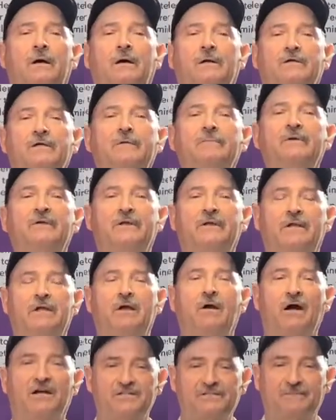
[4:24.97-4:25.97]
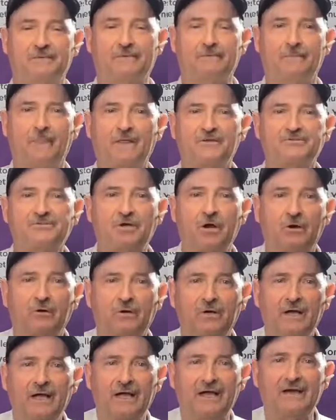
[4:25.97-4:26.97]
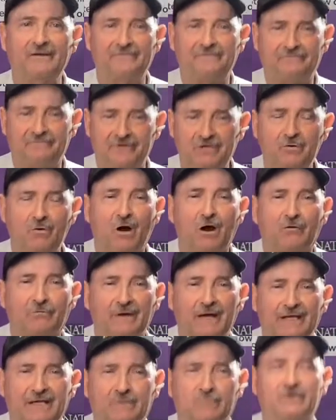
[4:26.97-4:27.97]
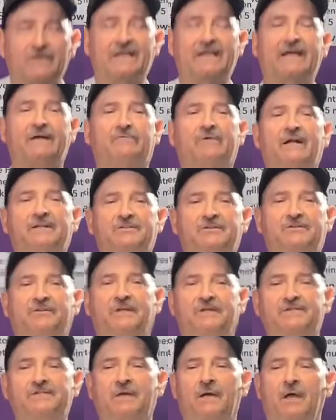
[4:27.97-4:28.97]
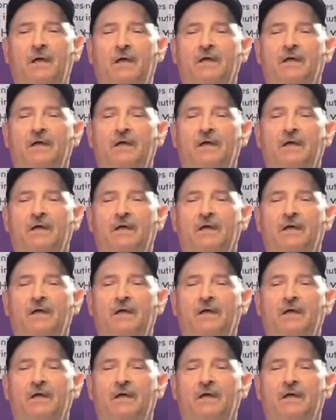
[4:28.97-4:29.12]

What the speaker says: Community Hospital. So if you are ready, we're going to get right to this.